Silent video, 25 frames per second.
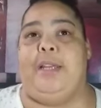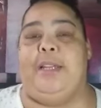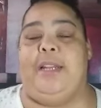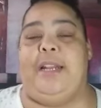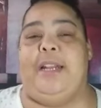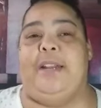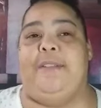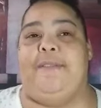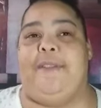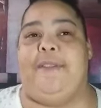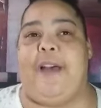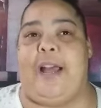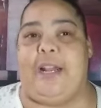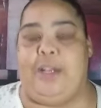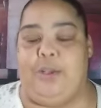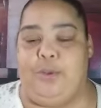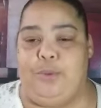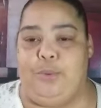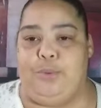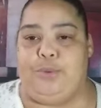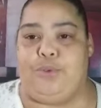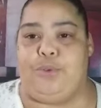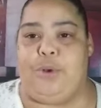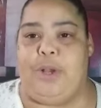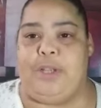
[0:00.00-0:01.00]
that if I
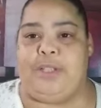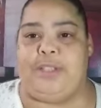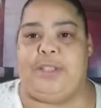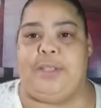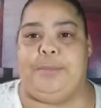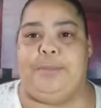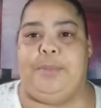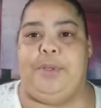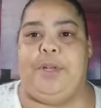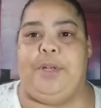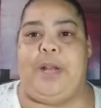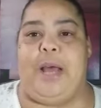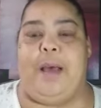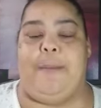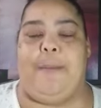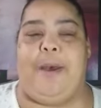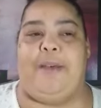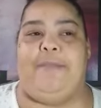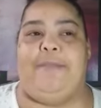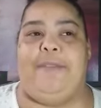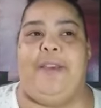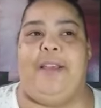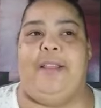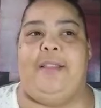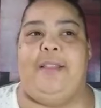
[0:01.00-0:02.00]
do trust and put out
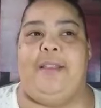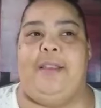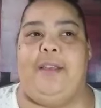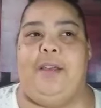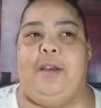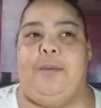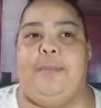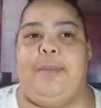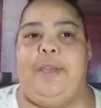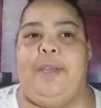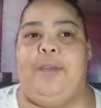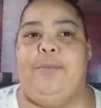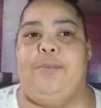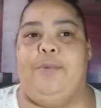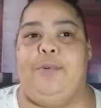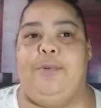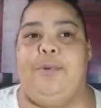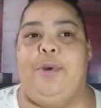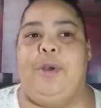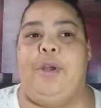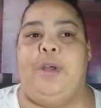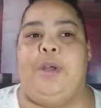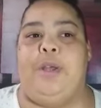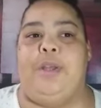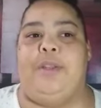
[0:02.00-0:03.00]
my faith in Him, He
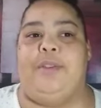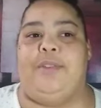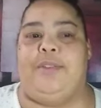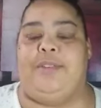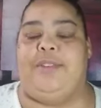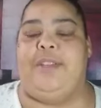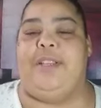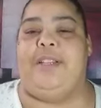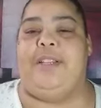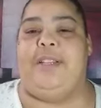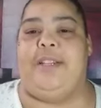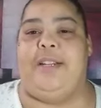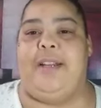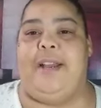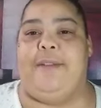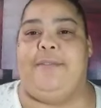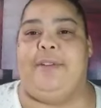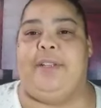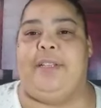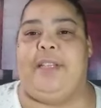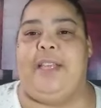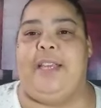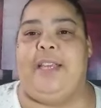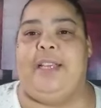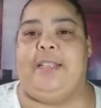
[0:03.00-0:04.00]
will see that
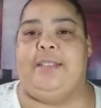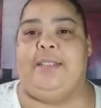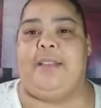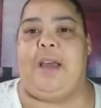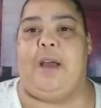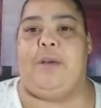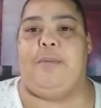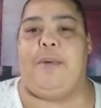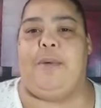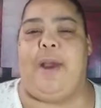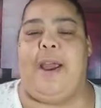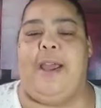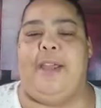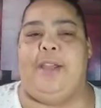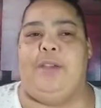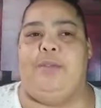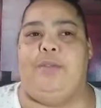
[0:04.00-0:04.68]
everything is all right.